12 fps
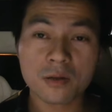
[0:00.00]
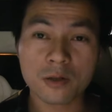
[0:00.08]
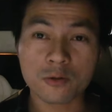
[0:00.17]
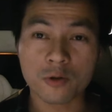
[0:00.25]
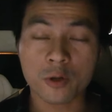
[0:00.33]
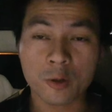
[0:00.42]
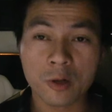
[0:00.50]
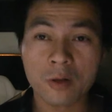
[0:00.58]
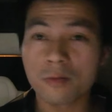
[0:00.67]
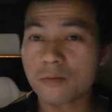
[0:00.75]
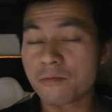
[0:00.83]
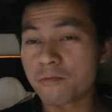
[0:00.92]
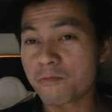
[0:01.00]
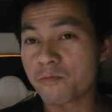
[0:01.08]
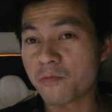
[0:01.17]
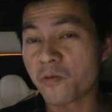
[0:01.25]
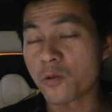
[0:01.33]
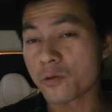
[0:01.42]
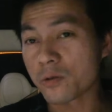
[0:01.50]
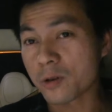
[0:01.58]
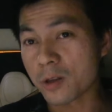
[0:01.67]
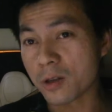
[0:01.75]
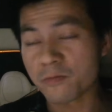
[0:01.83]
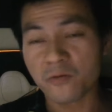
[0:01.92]
the throttle for,
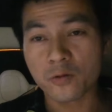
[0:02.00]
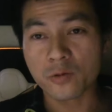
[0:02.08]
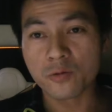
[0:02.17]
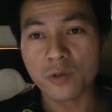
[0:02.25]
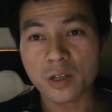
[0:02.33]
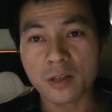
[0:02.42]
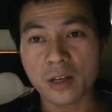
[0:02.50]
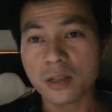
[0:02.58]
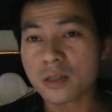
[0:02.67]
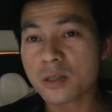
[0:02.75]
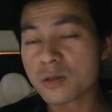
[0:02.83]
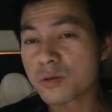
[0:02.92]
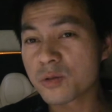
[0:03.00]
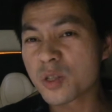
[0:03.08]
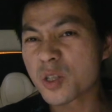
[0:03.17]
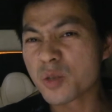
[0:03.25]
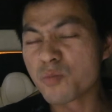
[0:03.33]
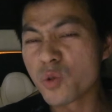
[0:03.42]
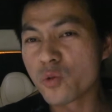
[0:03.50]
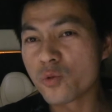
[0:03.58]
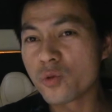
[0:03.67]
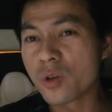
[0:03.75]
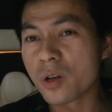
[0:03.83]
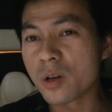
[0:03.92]
for doing like smooth
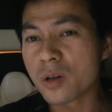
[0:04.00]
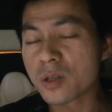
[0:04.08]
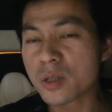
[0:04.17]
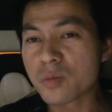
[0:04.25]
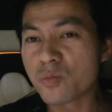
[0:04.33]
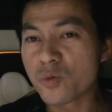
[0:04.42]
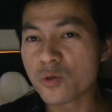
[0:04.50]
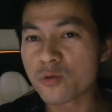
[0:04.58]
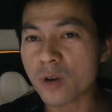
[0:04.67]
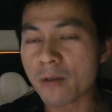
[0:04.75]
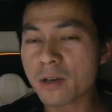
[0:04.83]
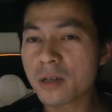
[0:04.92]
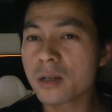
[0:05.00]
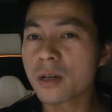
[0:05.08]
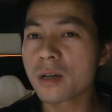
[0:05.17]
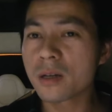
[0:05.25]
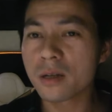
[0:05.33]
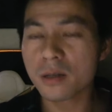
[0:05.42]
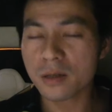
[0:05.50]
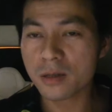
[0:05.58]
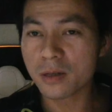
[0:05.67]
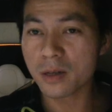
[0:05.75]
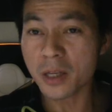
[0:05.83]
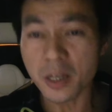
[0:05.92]
uh, smooth driving,
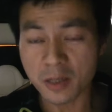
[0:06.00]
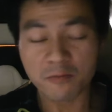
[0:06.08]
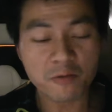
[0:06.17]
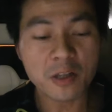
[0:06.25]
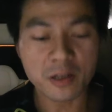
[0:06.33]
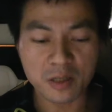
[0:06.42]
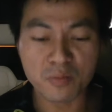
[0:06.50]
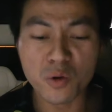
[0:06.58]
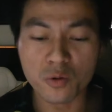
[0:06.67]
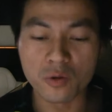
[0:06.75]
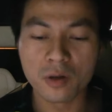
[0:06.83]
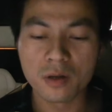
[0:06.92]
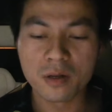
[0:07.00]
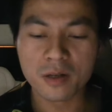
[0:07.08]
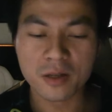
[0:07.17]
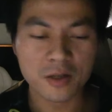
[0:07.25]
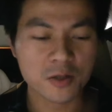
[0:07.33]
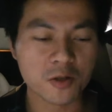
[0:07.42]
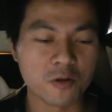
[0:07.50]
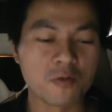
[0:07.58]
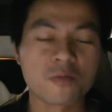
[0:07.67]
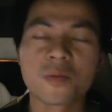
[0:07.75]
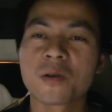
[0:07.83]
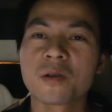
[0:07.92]
it is really smooth,
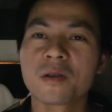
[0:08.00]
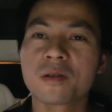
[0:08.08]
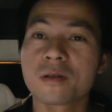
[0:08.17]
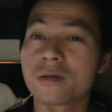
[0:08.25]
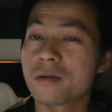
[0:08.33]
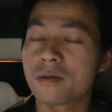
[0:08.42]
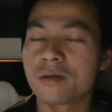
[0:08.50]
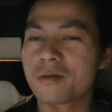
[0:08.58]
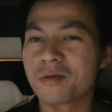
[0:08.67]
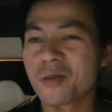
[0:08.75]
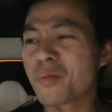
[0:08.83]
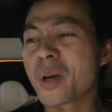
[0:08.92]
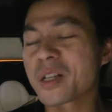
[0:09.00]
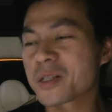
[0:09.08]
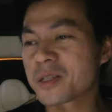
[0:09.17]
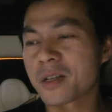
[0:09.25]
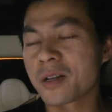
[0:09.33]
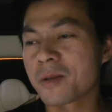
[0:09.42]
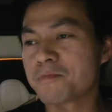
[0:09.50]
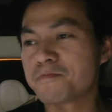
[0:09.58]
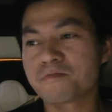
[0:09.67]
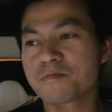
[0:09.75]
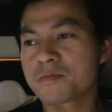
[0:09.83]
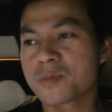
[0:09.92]
so it makes
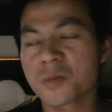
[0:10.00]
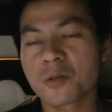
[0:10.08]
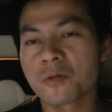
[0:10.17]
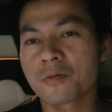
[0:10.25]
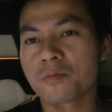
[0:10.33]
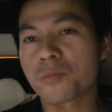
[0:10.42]
um, you know,